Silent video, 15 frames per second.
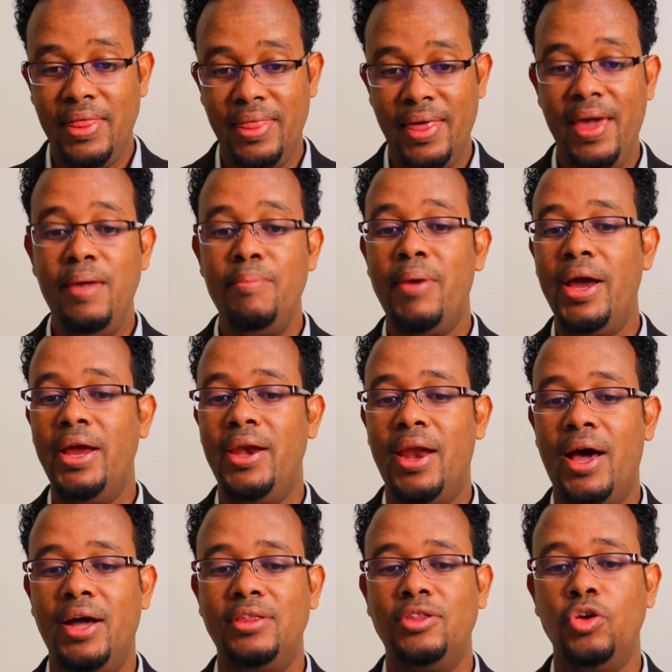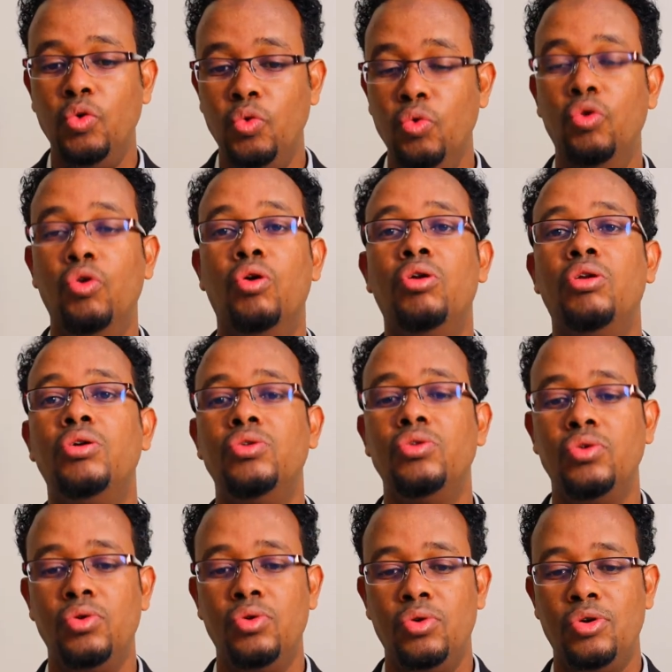they might not Google
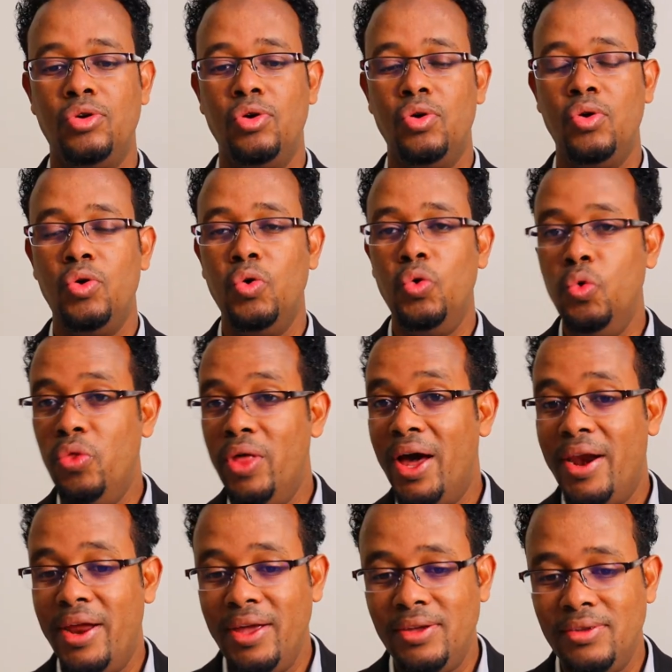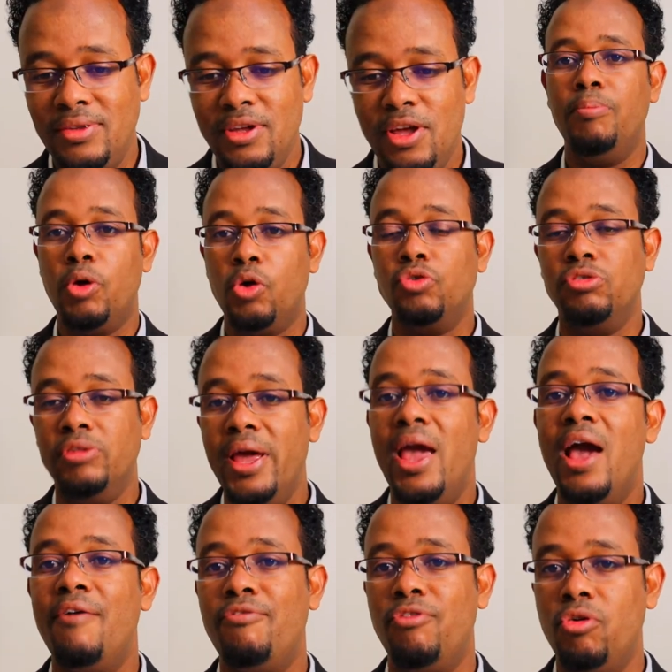who that is because they
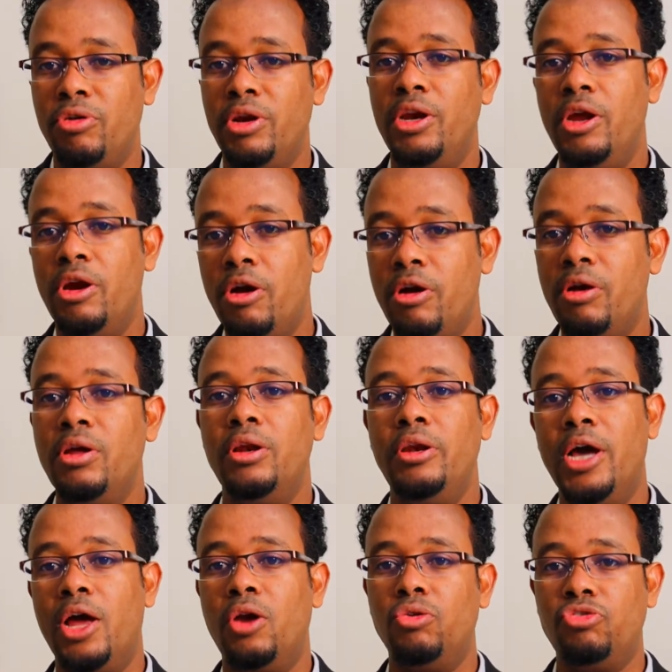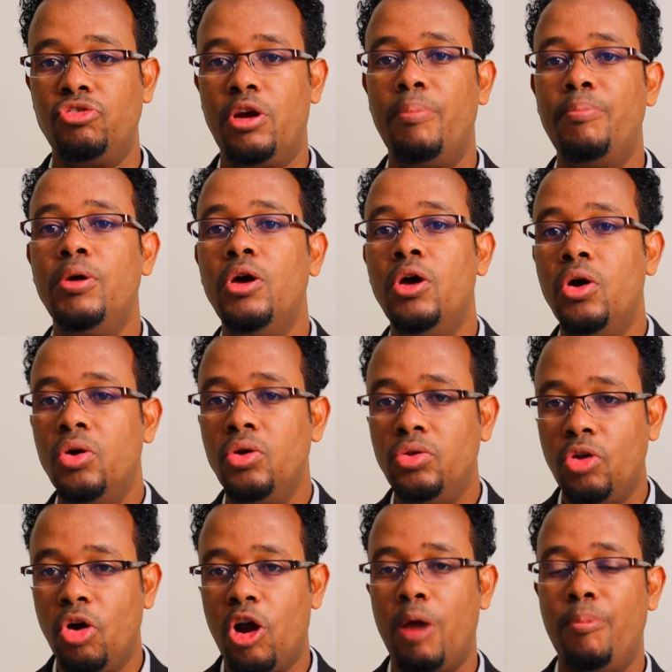have already heard Donald Trump
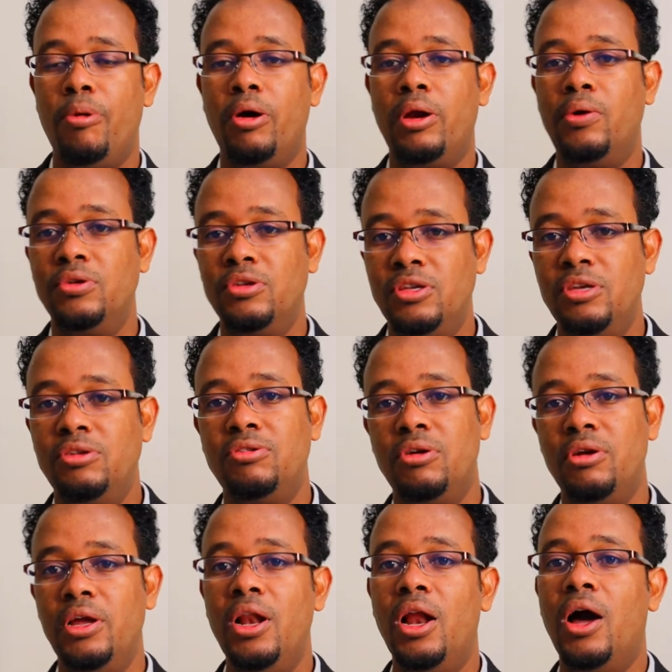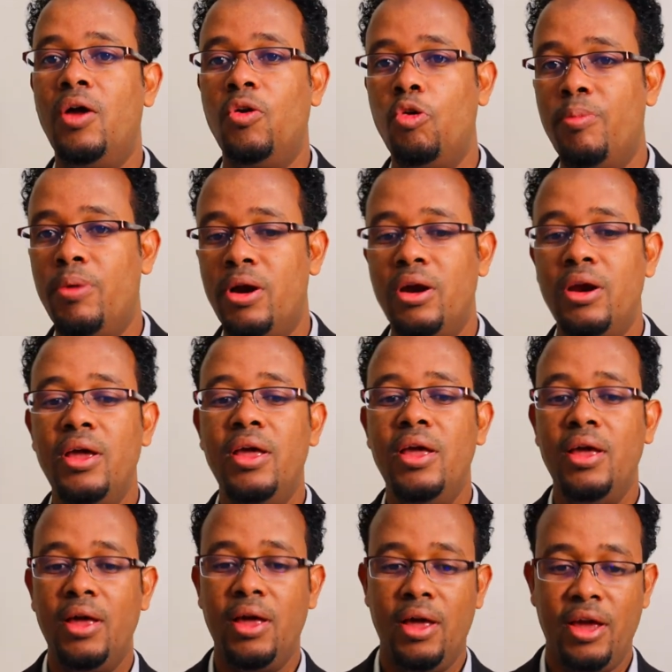talk about our sister Ilhan Omar
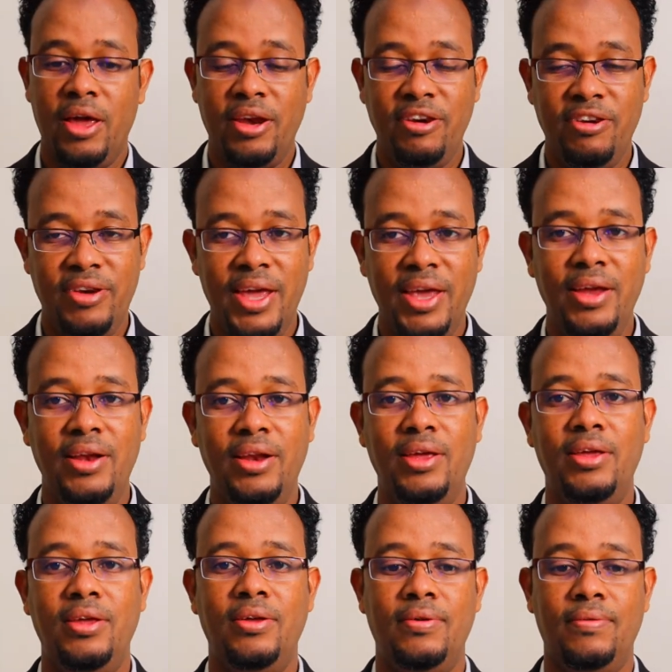daily.